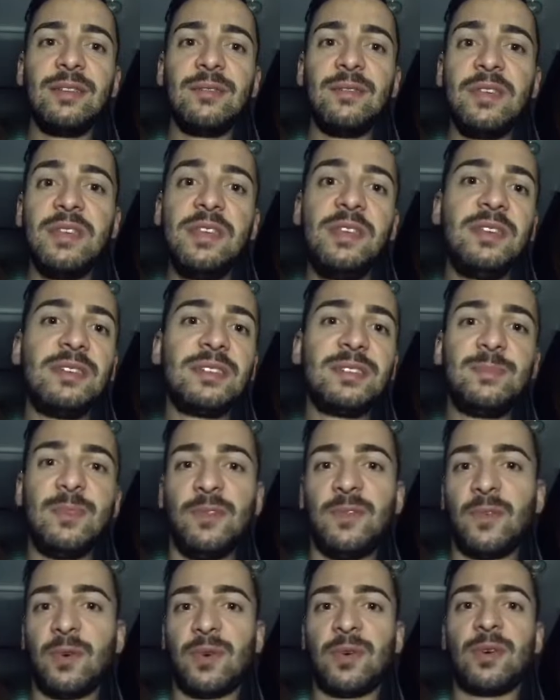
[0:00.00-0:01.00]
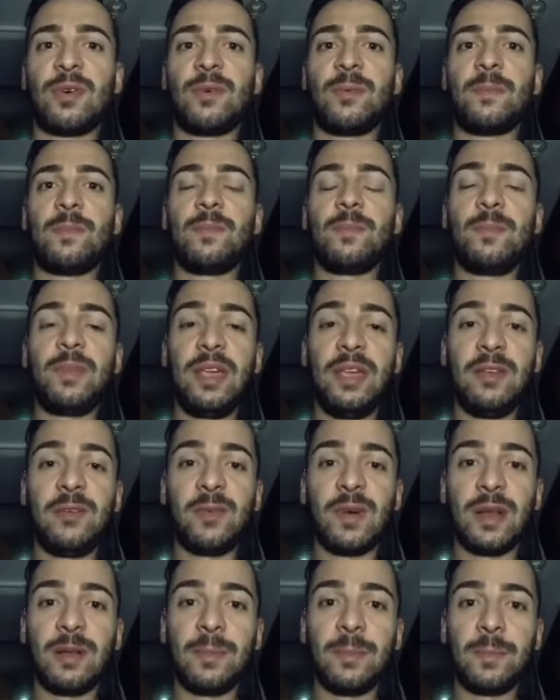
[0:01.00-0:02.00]
years before being
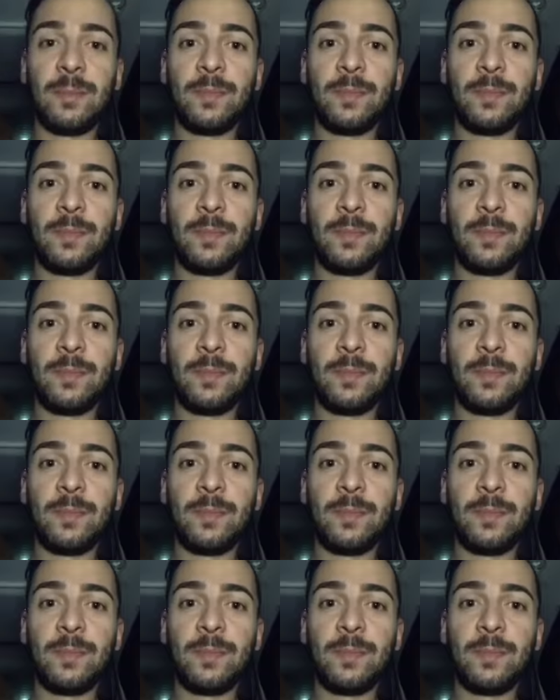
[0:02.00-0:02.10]
one.